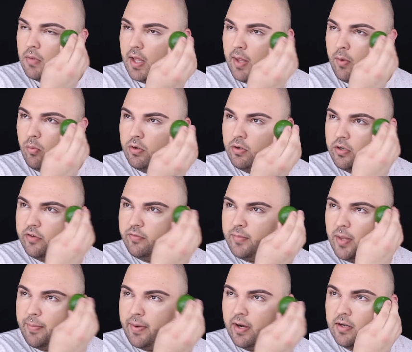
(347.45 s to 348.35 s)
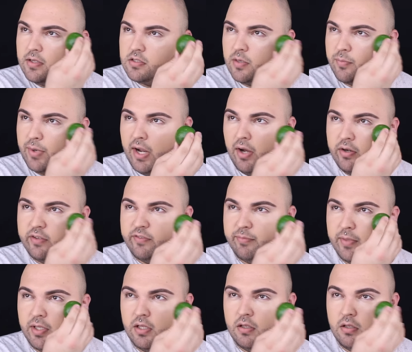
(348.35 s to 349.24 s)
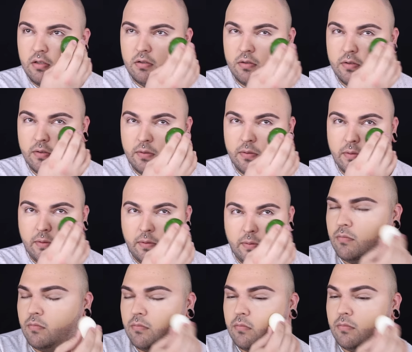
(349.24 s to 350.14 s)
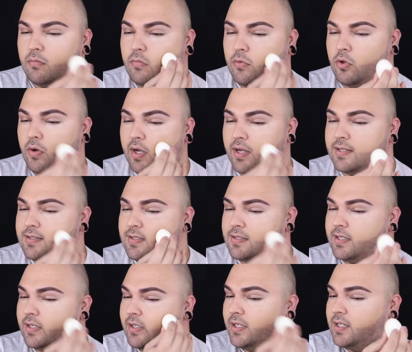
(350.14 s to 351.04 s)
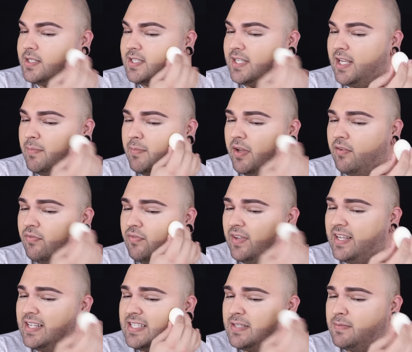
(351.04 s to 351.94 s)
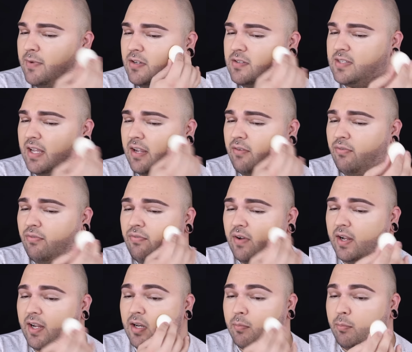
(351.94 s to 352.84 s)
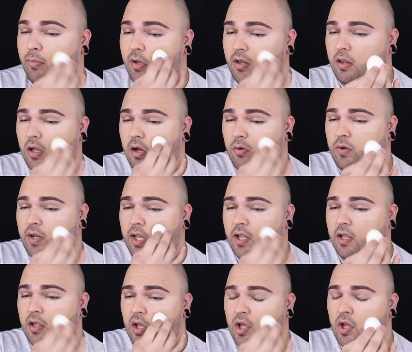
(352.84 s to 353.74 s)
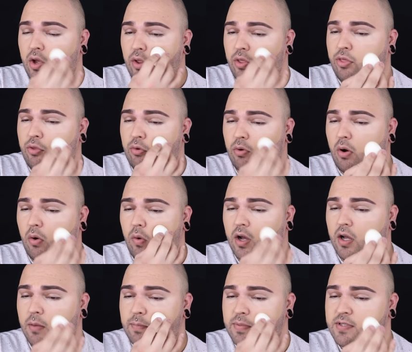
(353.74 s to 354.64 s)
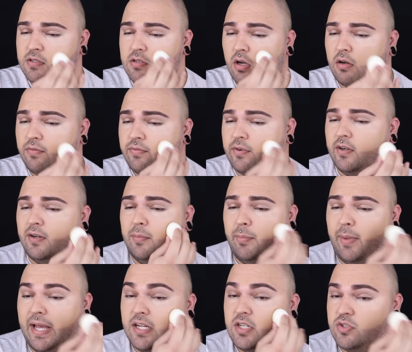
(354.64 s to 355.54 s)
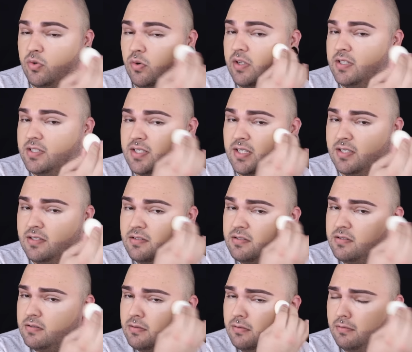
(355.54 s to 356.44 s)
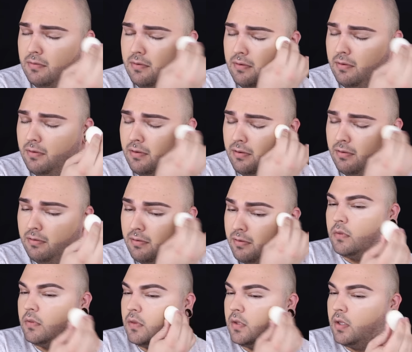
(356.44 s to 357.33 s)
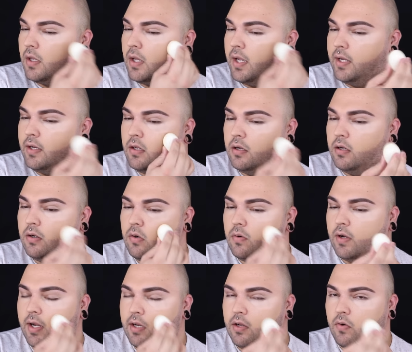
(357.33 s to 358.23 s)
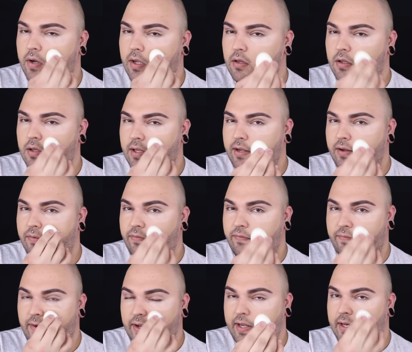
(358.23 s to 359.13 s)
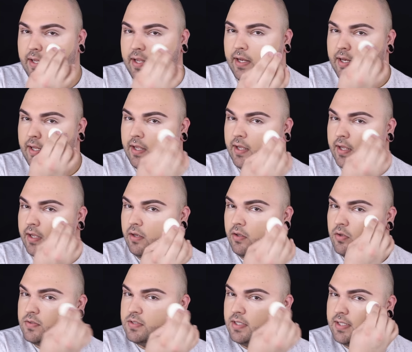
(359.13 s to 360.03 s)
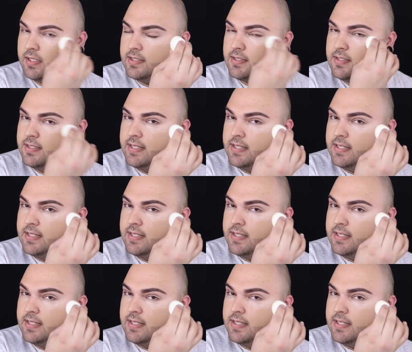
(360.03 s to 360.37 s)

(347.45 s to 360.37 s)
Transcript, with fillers: I wonder if my parents are proud of me. You guys, seriously, my face smells like fucking baloney, throw up, sulfur, and bad choices. Ugh. I know, I know, I look like a fucking idiot using this